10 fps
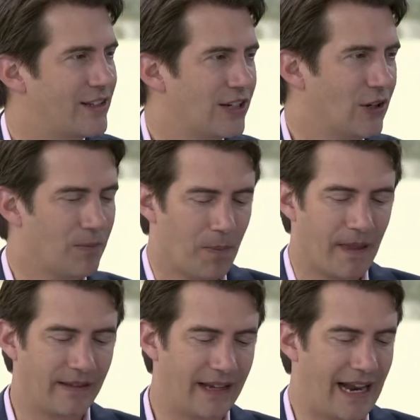so
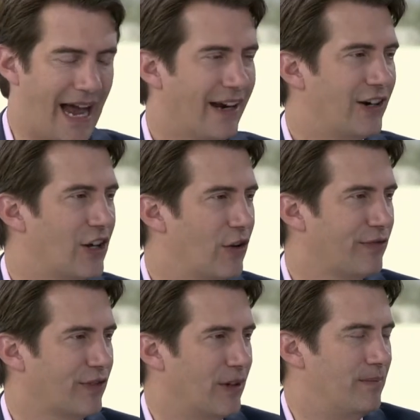then how did it go
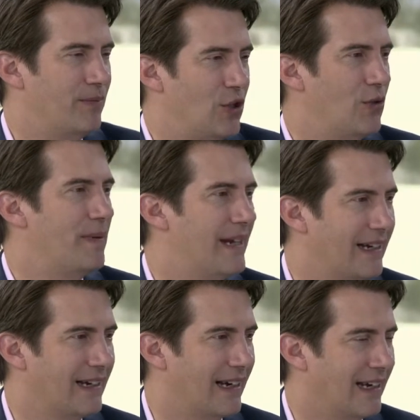from you
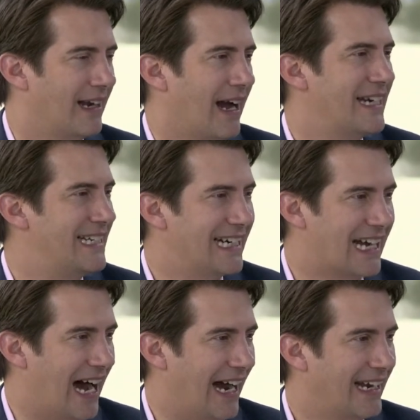being an idea
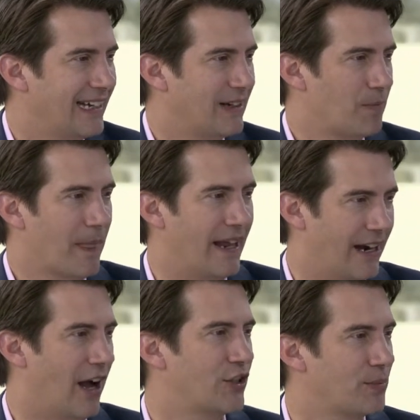guy and an
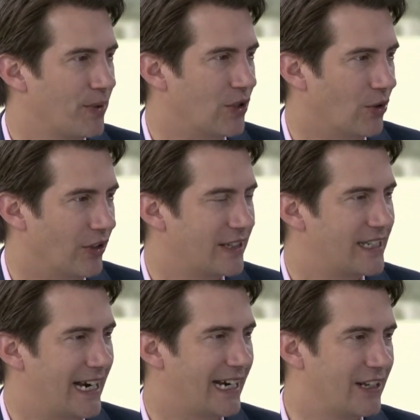entrepreneur to
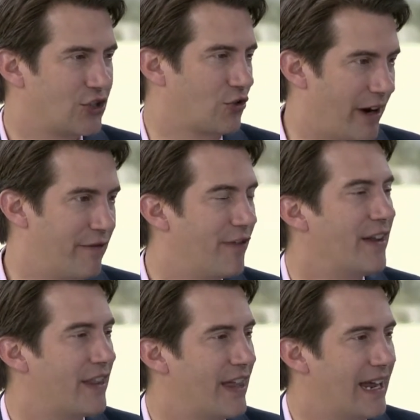taking this great
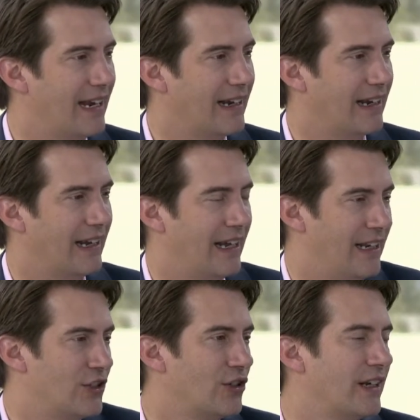fun thing and
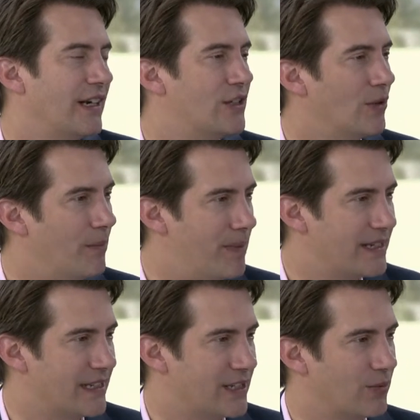then turning it into a
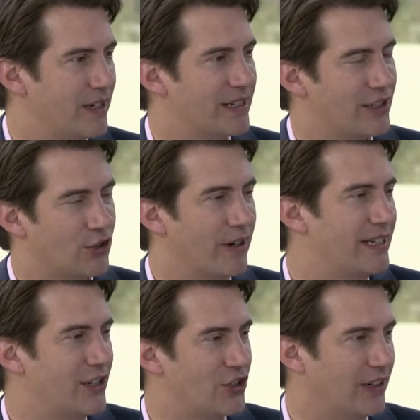business? What has the
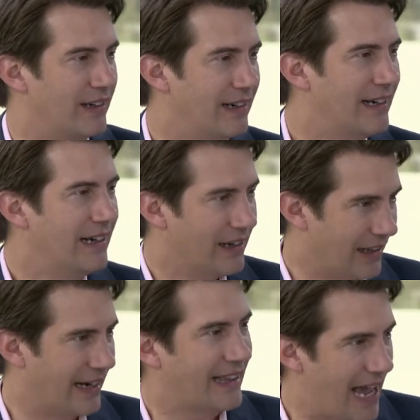transition
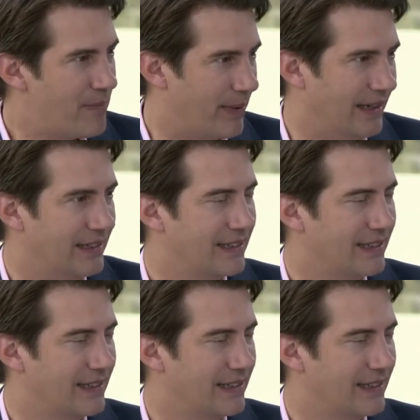like that been?